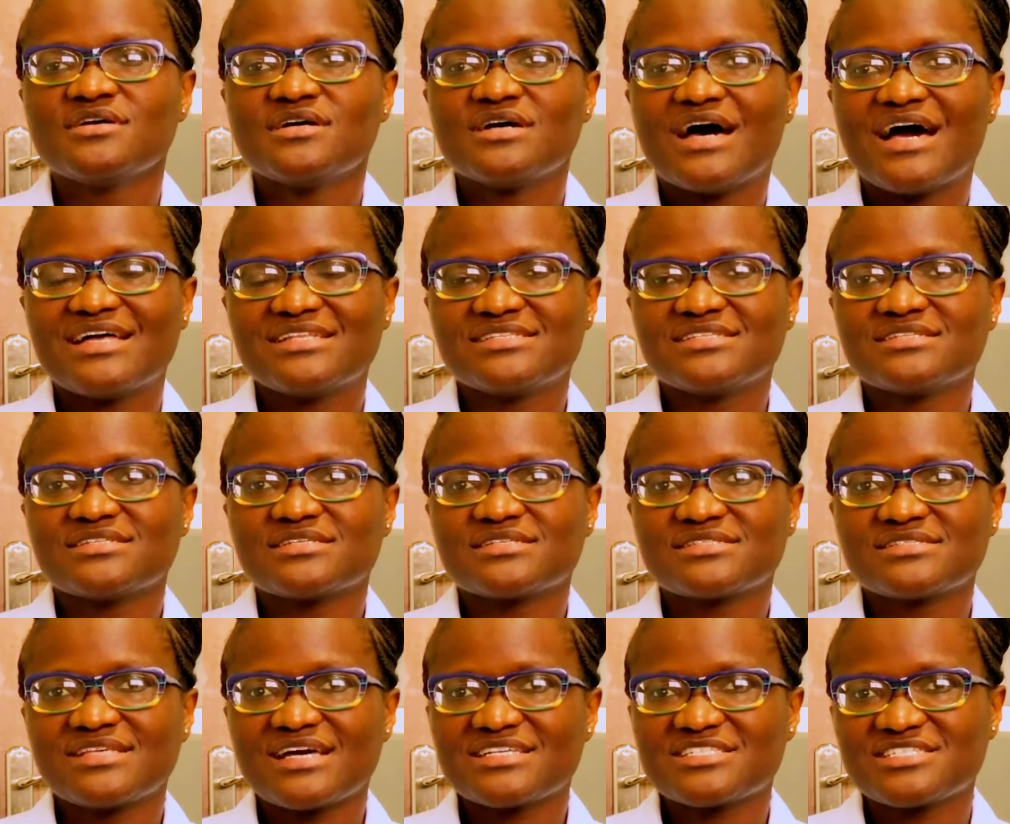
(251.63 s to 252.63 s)
and
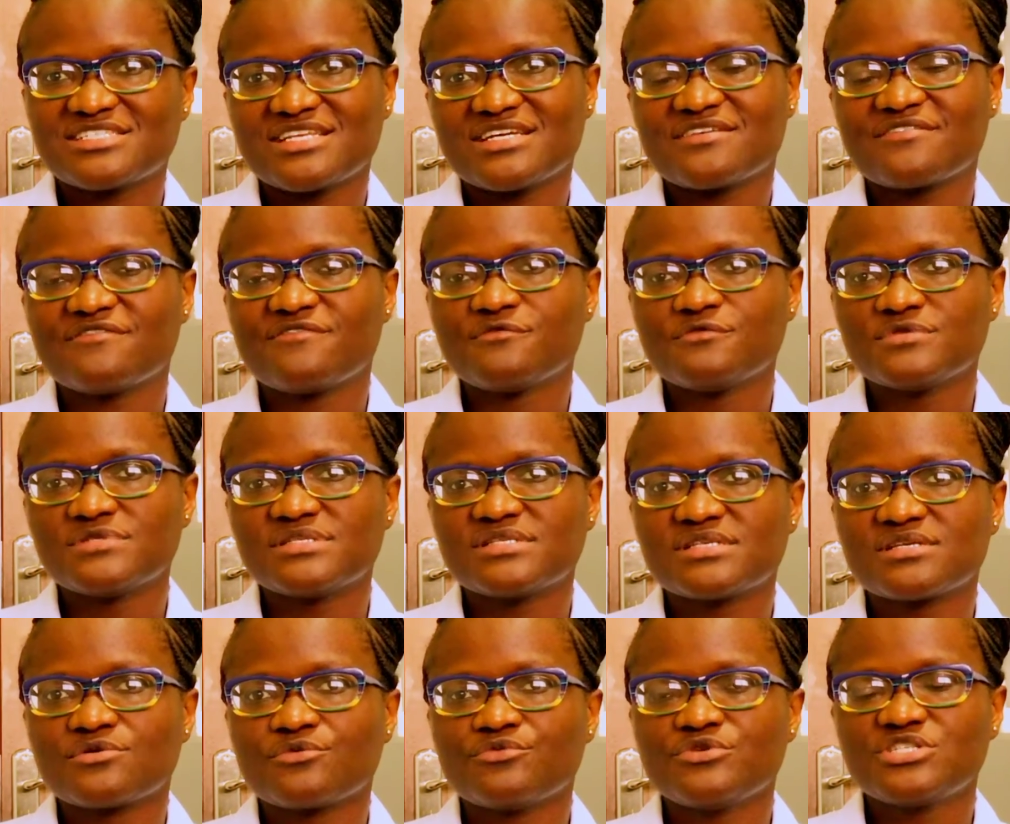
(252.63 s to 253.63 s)
such like foods
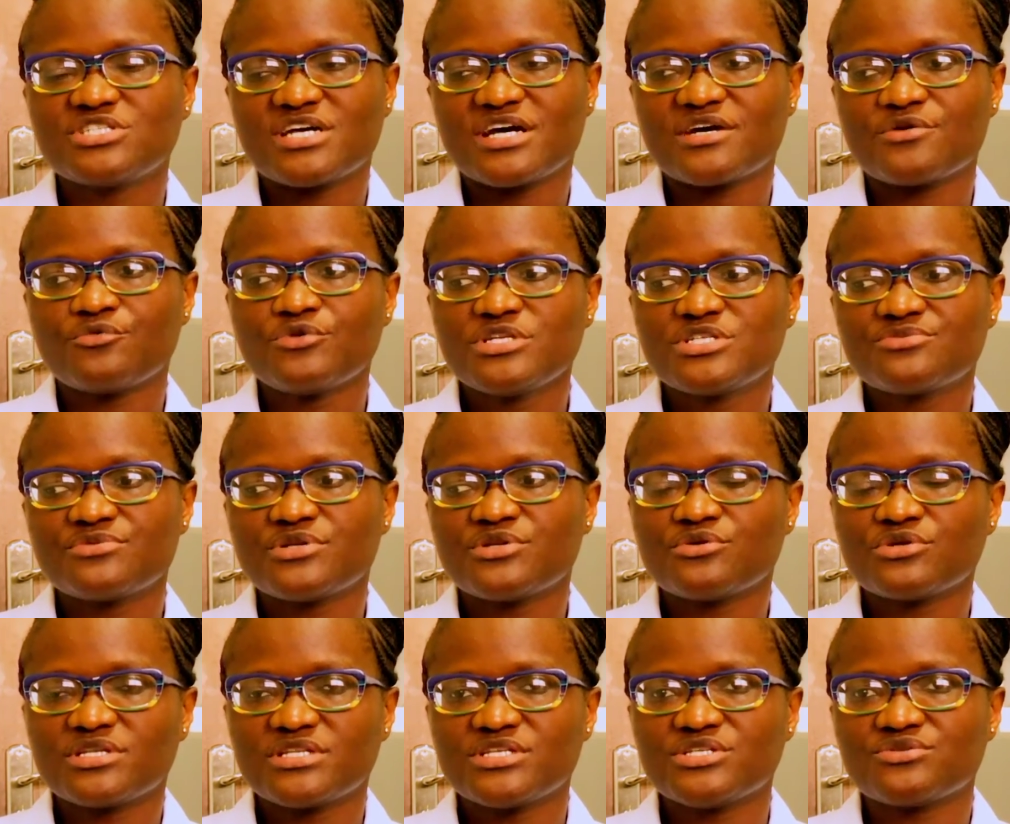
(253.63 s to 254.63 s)
which may
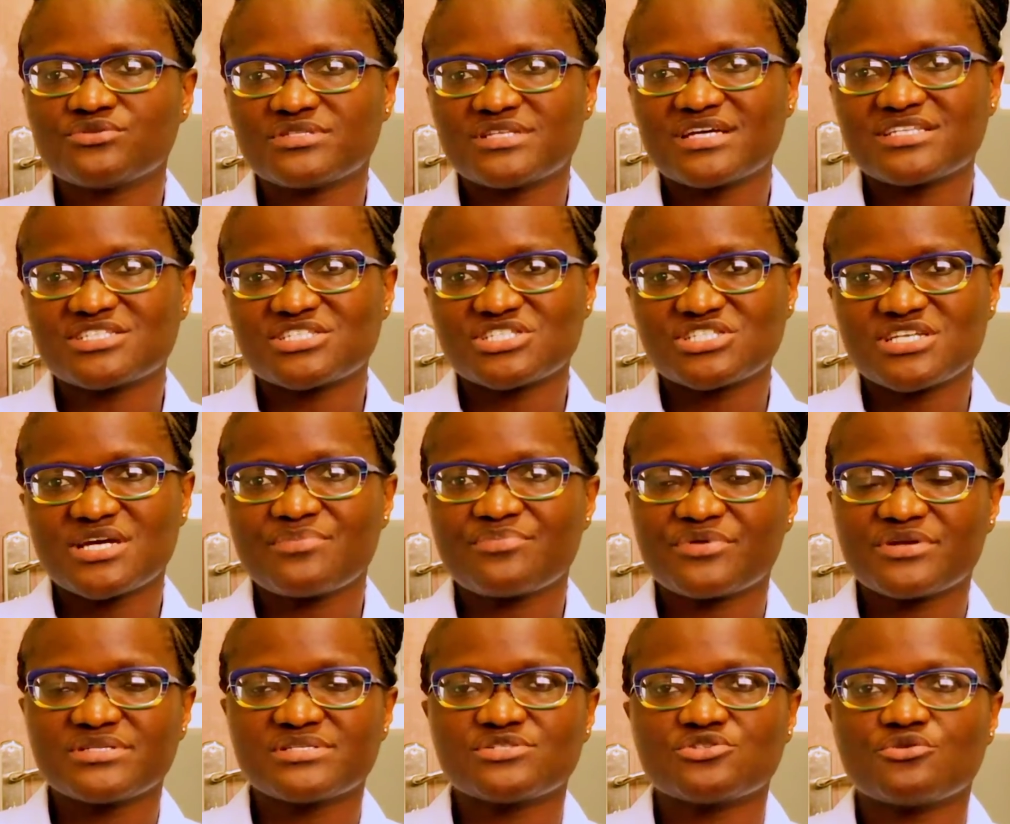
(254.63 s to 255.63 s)
not lead to such a sharp
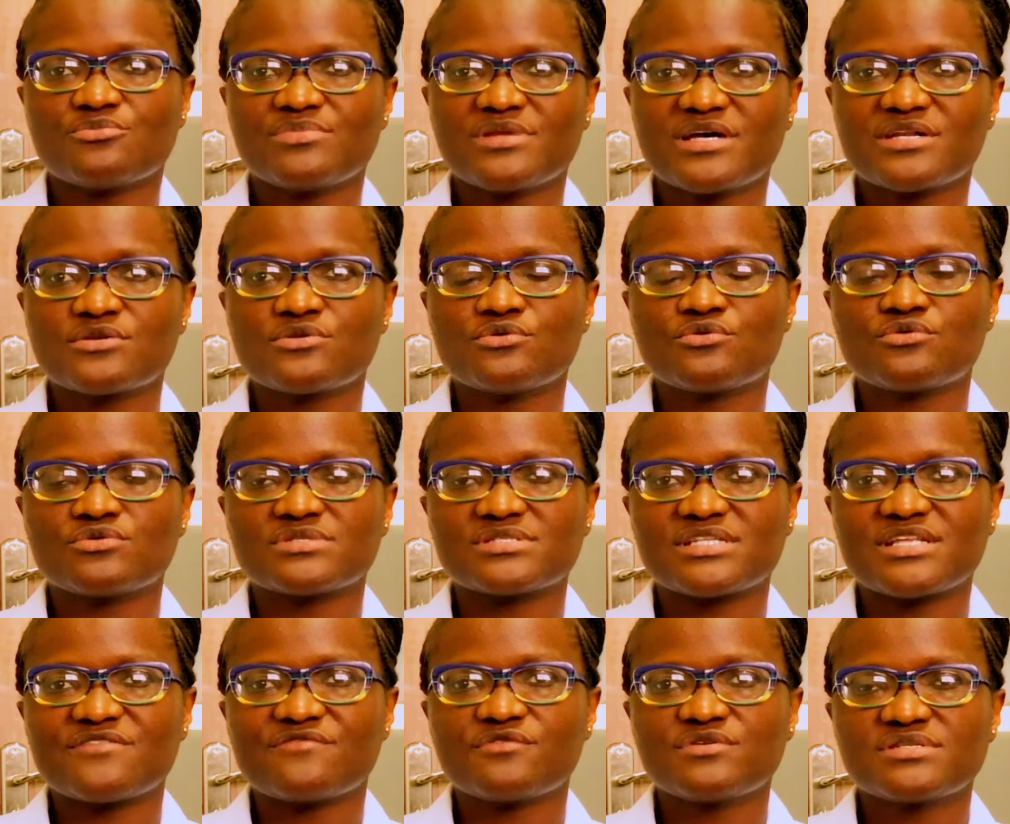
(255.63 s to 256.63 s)
rise in your blood glucose
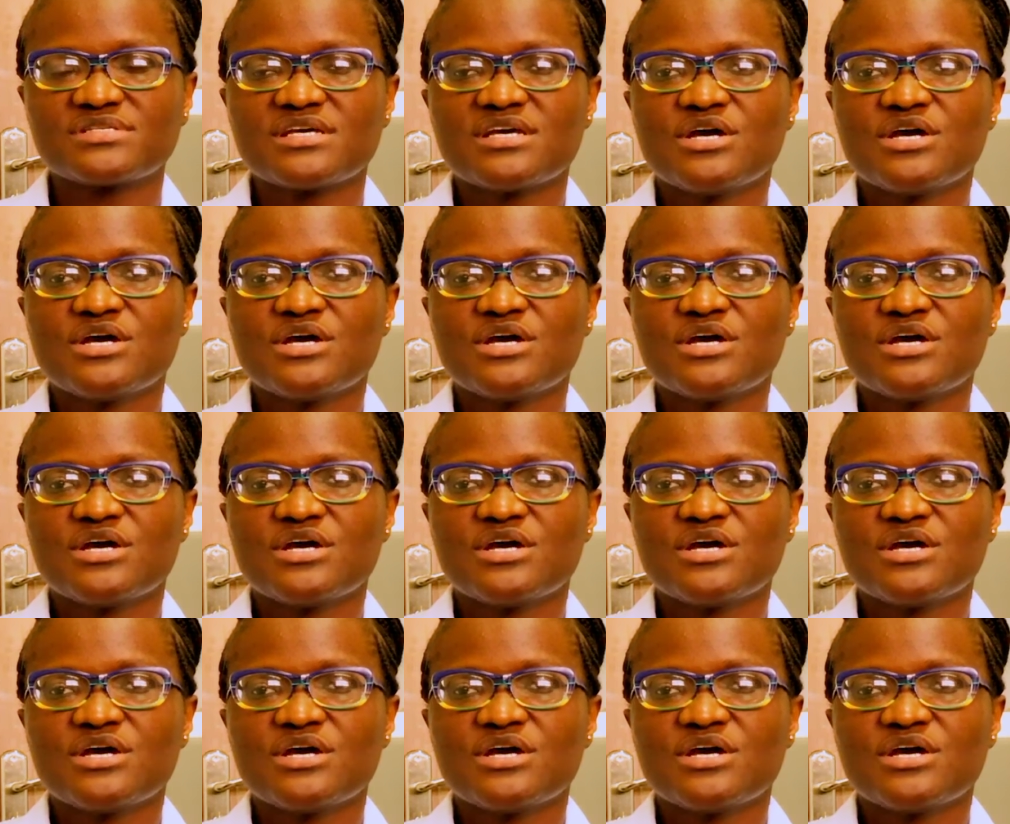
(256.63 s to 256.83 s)
levels.